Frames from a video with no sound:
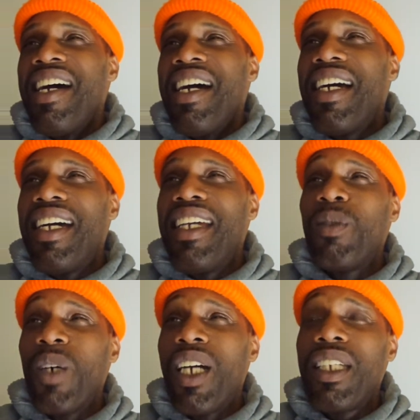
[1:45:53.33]

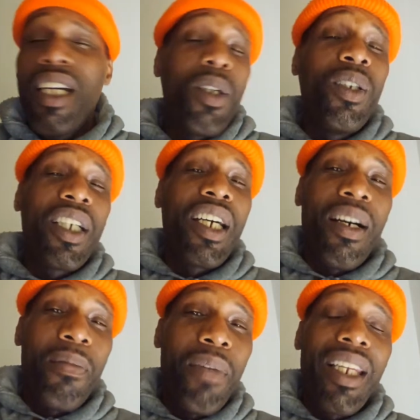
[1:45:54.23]
Anyway, yeah, go look it
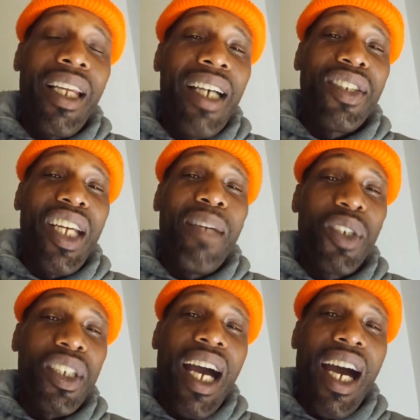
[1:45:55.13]
up. My last name is
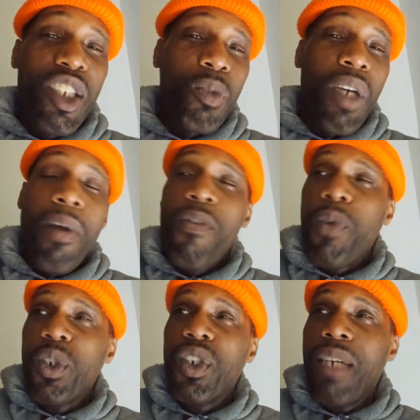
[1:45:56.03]
Scottish, man. My
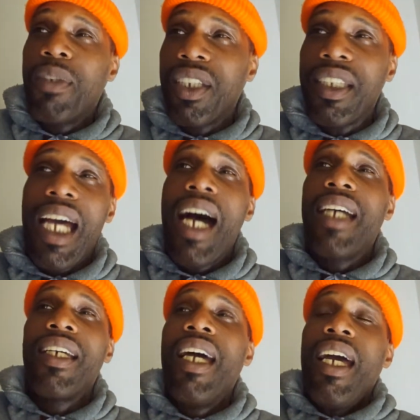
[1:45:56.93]
first name is
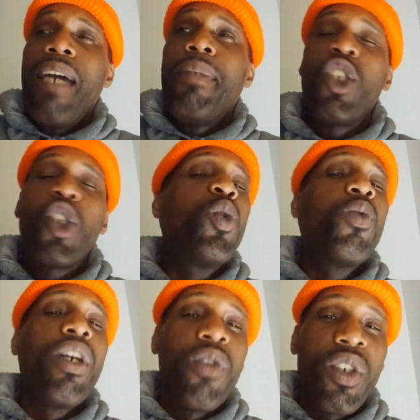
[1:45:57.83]
Italian. It means two
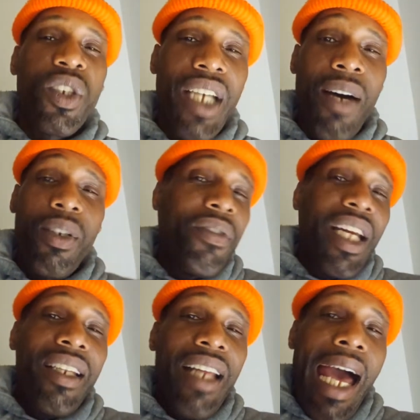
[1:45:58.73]
rivers. I don't even
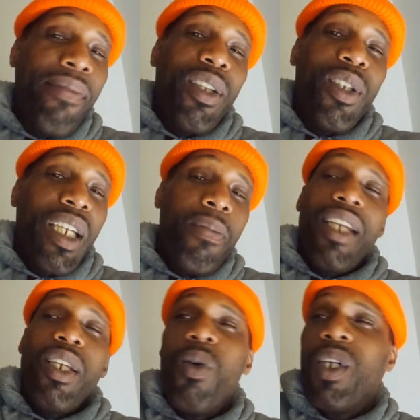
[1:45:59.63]
have to look it up. I
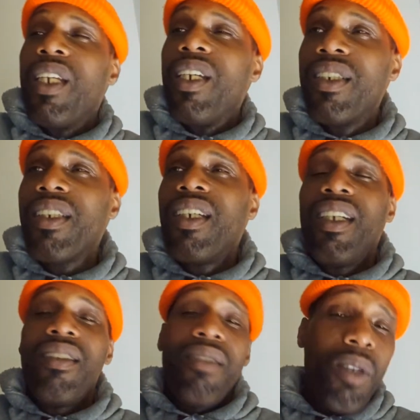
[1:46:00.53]
know what it is.
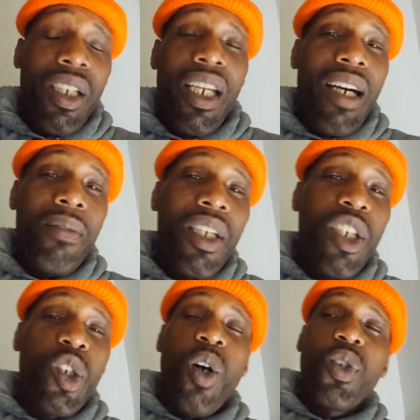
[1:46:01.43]
Go look it up.
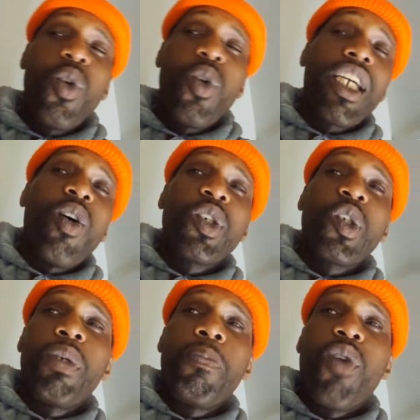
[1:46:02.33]
It can also
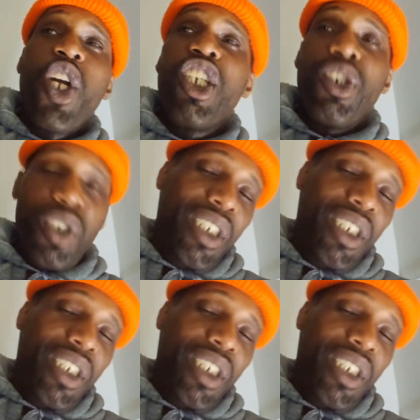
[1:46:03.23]
be British.